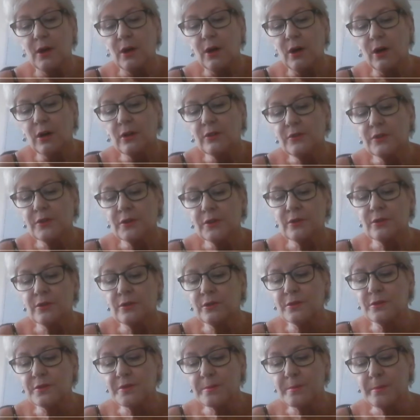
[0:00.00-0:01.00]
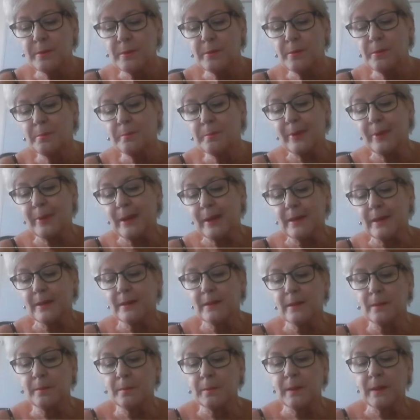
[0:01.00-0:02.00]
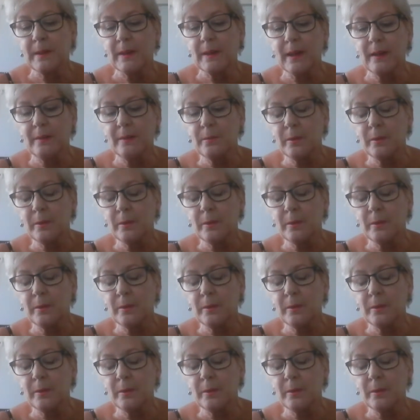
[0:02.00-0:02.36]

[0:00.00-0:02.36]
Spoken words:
On the course, we will pick it up again